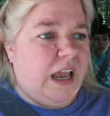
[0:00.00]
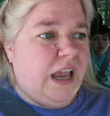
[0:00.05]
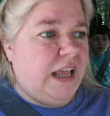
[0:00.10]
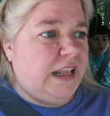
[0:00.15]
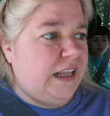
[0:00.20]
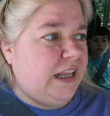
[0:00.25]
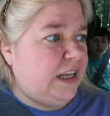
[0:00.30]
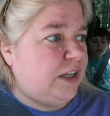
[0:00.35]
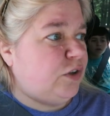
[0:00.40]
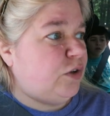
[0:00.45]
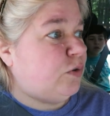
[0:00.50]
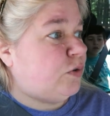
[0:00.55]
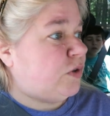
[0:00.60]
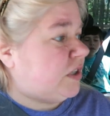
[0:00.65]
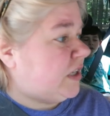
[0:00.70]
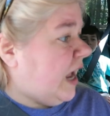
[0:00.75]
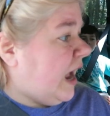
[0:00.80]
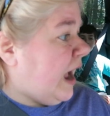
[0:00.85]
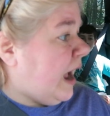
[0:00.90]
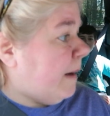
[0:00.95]
And then you
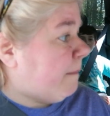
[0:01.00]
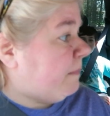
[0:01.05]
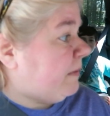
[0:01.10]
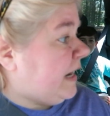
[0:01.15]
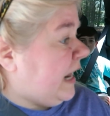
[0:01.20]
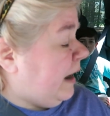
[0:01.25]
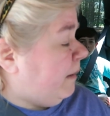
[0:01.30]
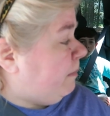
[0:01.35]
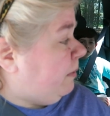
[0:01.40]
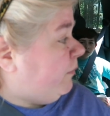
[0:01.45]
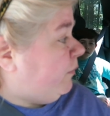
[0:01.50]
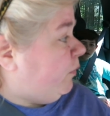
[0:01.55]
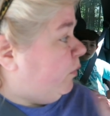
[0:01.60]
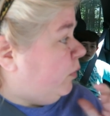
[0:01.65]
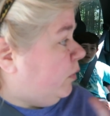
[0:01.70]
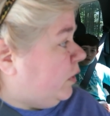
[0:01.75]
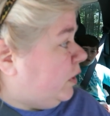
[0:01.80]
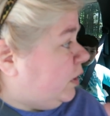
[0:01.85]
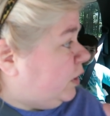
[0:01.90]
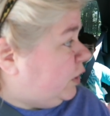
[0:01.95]
stop. Now
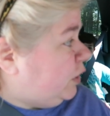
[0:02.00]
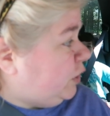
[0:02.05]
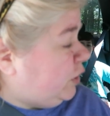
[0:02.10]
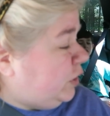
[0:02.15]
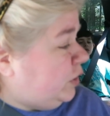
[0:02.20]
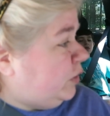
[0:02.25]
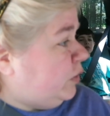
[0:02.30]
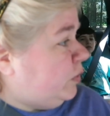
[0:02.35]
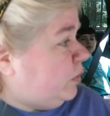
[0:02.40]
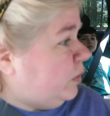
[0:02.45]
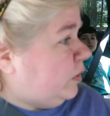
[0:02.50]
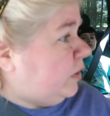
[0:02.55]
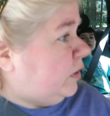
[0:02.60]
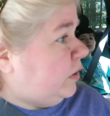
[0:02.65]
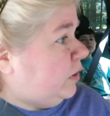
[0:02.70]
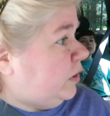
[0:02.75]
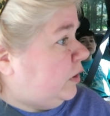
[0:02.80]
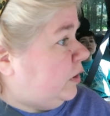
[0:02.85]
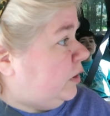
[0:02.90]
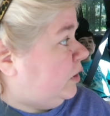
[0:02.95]
before you
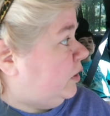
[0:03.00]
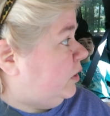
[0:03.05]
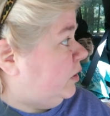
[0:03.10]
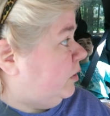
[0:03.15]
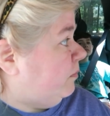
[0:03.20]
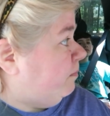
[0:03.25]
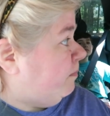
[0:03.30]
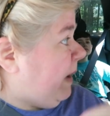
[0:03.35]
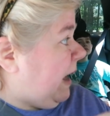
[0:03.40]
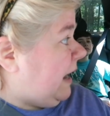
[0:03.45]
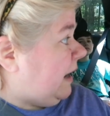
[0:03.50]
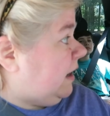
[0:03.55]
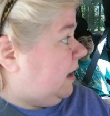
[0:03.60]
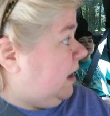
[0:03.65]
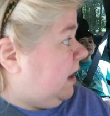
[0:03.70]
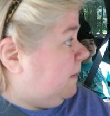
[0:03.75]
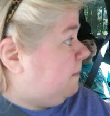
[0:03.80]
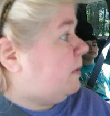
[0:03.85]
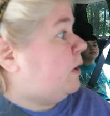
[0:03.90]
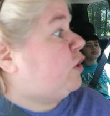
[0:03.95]
back
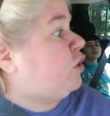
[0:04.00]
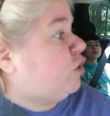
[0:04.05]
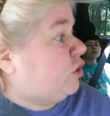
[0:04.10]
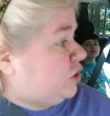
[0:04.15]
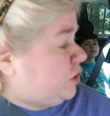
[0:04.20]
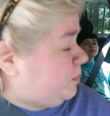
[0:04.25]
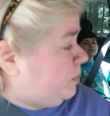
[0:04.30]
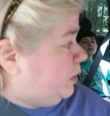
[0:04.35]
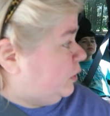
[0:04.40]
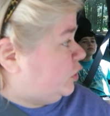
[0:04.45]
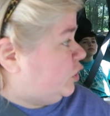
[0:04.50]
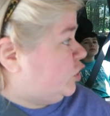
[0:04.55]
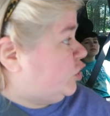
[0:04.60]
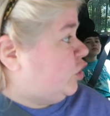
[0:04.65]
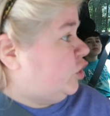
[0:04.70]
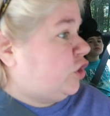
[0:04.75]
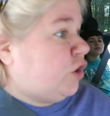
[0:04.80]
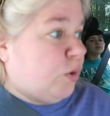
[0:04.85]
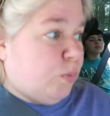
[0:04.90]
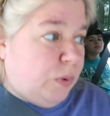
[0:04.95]
up, you're supposed to
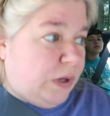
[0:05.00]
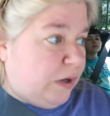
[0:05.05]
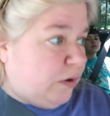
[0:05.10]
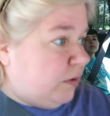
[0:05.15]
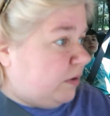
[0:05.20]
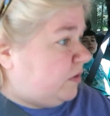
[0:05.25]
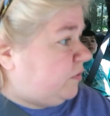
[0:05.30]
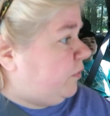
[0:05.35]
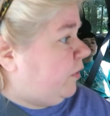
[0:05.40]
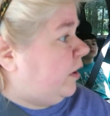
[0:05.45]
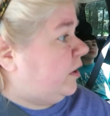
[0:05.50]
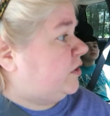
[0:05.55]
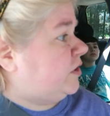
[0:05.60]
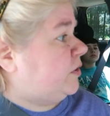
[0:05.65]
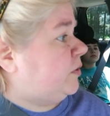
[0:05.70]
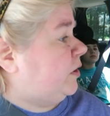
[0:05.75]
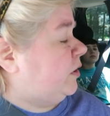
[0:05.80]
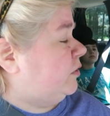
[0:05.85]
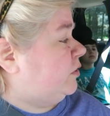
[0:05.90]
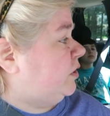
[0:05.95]
turn your wheel as far as
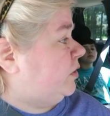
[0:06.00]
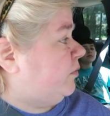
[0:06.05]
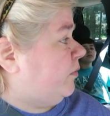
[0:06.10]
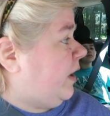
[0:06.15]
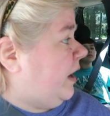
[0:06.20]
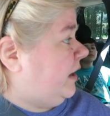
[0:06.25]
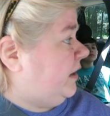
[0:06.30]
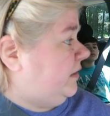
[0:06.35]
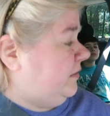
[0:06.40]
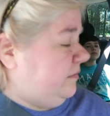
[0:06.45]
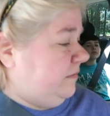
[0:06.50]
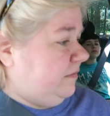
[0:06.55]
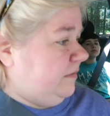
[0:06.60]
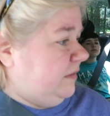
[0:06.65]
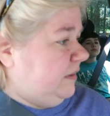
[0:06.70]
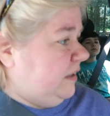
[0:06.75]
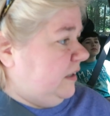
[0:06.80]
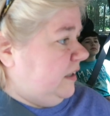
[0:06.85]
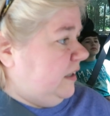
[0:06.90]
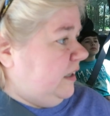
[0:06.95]
it'll go to the right.
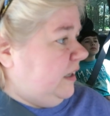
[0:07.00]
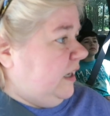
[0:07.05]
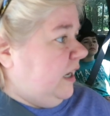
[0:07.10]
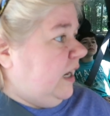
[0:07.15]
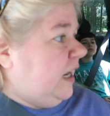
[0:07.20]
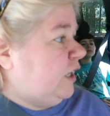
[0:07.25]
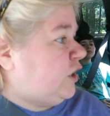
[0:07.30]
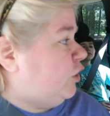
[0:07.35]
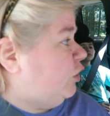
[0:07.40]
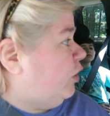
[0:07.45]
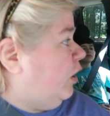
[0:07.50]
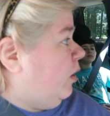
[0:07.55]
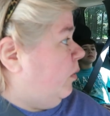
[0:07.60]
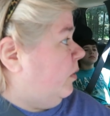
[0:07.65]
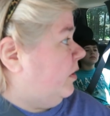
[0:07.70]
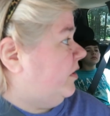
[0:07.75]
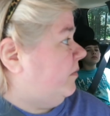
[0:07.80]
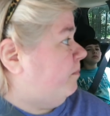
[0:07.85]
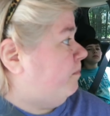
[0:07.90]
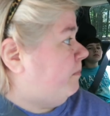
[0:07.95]
Like you don't
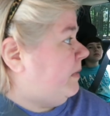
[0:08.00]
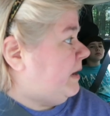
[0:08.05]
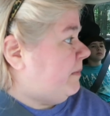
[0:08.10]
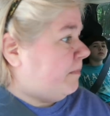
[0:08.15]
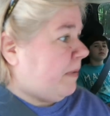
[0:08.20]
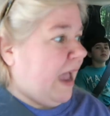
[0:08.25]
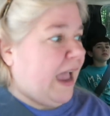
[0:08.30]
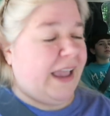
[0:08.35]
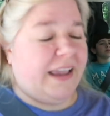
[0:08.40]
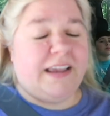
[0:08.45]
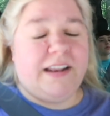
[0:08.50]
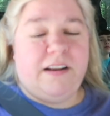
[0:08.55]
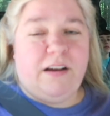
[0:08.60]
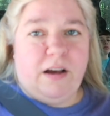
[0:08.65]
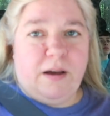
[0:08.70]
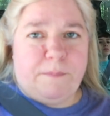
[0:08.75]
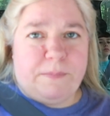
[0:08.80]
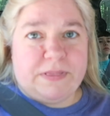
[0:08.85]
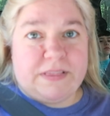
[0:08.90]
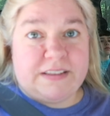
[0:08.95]
want to be backing
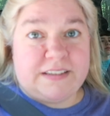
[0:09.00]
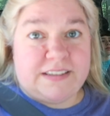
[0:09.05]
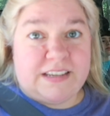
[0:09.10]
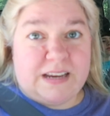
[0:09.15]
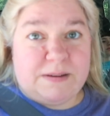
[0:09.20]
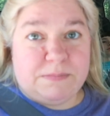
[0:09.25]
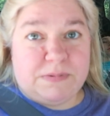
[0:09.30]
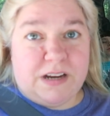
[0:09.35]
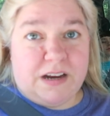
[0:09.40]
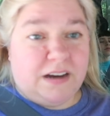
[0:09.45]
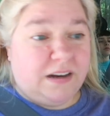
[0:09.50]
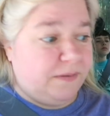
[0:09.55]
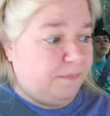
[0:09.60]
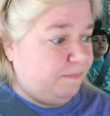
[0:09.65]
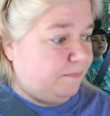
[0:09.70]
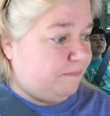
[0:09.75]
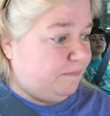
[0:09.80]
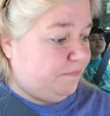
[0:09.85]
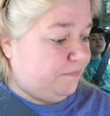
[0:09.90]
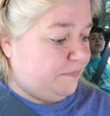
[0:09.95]
up at the same time. And
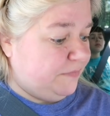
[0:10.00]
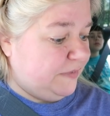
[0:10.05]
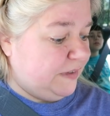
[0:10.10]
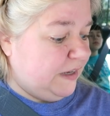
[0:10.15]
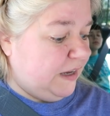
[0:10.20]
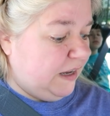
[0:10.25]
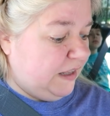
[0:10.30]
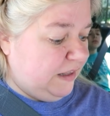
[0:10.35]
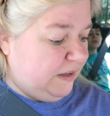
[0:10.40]
then reverse.